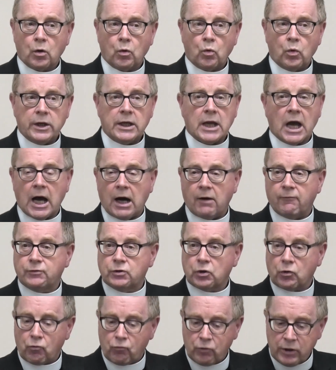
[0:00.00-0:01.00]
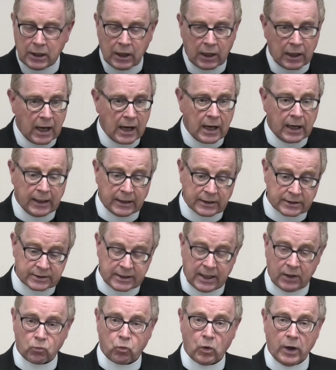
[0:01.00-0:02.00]
We have to realize
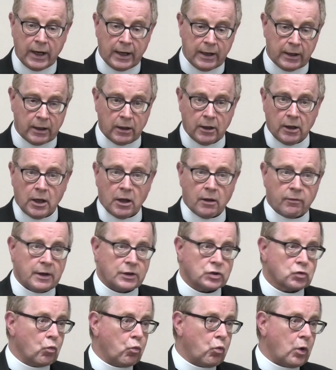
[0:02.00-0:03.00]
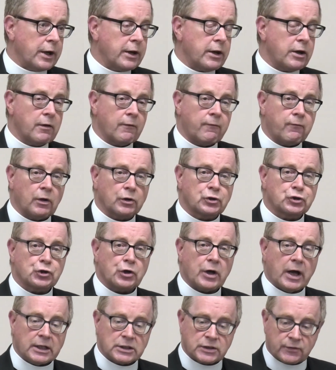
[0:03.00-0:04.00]
that when this wonderful
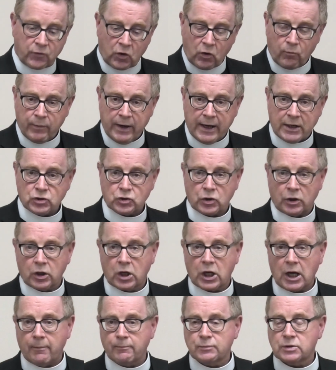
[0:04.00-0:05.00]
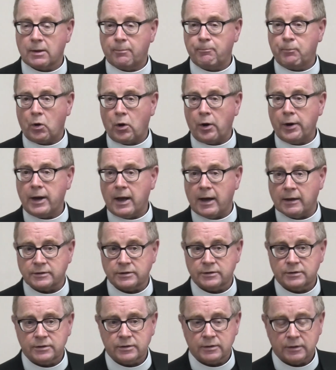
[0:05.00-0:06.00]
transformation comes upon
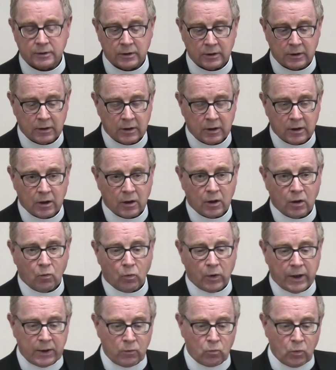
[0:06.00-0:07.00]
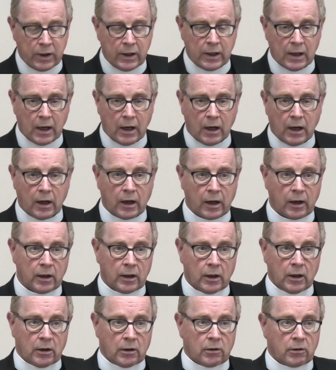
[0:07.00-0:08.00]
us, when we are
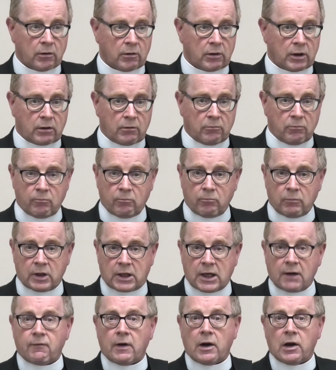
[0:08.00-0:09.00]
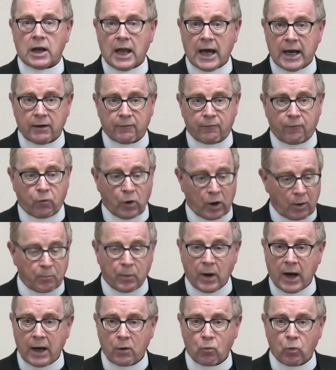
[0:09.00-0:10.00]
given life
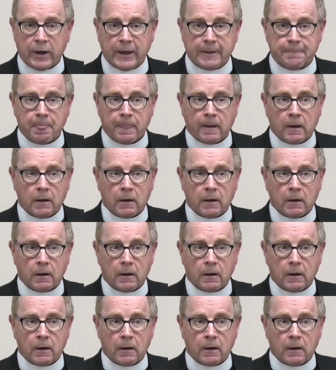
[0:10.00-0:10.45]
whereby we